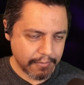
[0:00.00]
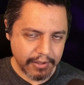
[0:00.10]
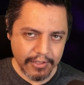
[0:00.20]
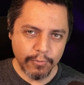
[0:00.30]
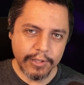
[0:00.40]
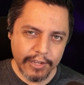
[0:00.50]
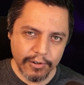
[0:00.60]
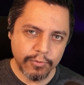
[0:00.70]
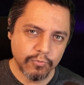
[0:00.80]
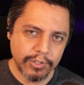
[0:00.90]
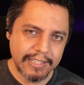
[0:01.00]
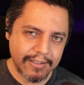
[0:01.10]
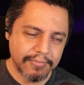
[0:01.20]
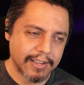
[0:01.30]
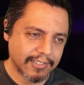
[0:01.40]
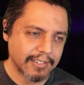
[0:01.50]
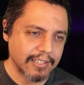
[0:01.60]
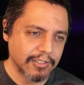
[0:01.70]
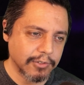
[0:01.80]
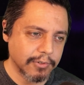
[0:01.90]
But then when they don't really invest it
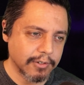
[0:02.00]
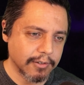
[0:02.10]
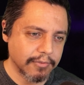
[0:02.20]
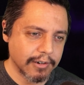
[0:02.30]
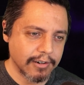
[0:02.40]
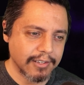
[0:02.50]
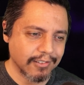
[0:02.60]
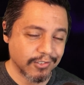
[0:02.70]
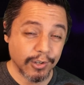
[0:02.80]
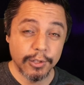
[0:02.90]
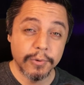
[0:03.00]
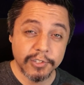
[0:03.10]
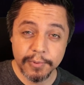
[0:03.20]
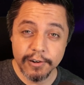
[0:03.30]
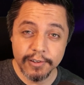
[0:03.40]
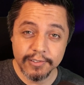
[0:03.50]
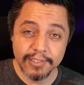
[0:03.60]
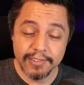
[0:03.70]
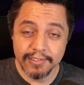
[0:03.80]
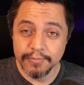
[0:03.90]
into a very solo
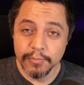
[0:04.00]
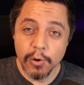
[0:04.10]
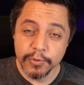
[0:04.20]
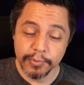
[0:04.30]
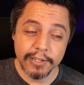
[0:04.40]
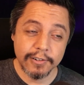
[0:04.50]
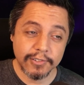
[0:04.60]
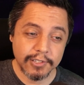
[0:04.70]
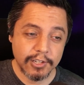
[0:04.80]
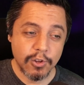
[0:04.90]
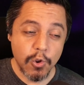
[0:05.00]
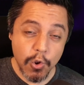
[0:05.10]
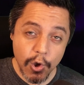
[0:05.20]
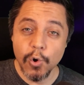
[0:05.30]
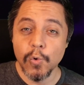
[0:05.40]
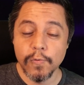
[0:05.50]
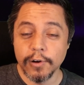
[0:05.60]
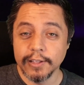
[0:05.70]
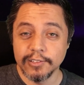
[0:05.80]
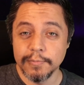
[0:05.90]
experience, as most players know
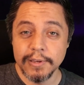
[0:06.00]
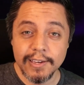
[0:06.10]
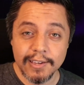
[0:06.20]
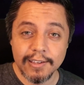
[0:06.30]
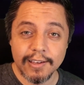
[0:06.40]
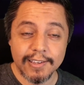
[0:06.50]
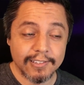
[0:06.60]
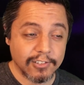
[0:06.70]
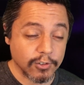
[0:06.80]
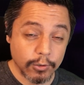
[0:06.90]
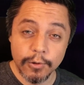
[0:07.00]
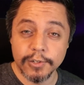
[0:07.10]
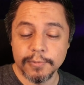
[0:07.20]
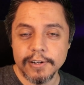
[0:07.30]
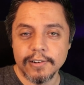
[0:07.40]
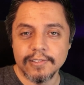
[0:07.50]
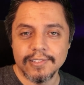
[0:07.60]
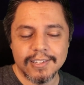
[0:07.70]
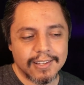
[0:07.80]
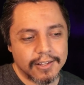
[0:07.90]
Fallout to be a solo
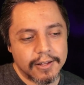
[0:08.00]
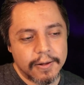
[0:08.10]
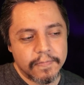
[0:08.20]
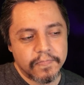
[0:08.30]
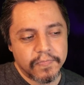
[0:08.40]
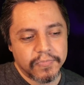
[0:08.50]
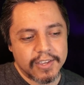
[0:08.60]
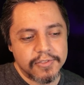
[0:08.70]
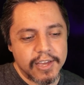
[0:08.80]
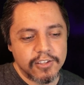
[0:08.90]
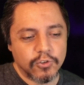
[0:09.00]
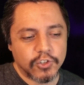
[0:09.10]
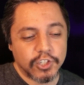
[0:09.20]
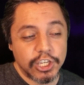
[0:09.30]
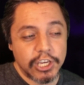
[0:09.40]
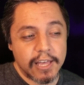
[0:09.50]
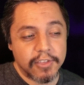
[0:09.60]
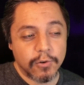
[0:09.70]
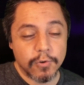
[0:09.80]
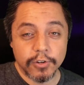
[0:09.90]
experience, then you see, I
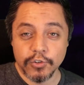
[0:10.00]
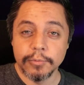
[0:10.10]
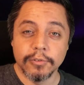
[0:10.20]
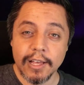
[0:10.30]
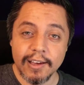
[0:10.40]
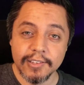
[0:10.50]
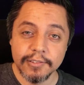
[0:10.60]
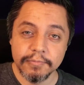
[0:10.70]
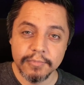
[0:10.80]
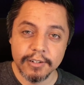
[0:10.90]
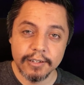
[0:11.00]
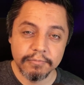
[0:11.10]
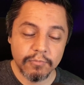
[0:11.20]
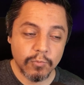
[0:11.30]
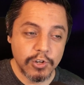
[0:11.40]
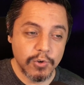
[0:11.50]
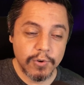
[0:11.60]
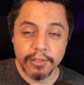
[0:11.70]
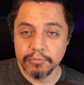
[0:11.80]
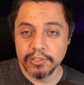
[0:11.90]
think, where the trouble lies. Right? We
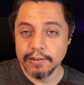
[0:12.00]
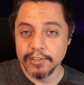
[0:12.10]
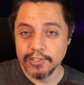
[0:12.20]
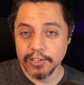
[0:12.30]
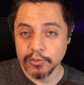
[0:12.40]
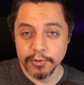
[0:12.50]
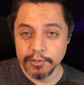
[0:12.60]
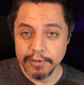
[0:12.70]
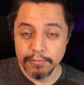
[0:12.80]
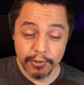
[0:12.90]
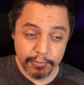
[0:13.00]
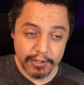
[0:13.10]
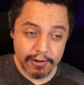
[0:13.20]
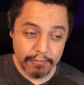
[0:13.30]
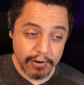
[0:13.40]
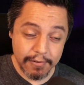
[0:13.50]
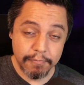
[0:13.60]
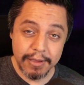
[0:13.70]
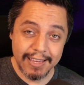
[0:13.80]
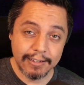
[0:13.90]
knew at 76 was supposed to be multiplayer, very
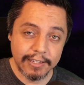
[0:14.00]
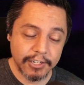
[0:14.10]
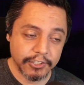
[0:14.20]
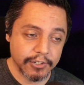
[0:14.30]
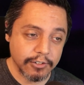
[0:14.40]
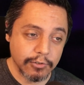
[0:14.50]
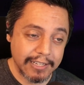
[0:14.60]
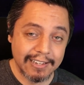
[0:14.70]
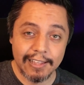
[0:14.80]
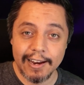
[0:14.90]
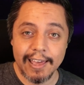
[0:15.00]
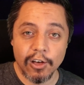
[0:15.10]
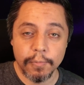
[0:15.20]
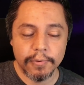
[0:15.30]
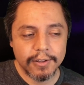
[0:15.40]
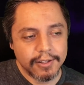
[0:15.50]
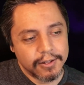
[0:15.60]
big in nature, and you need a lot of help.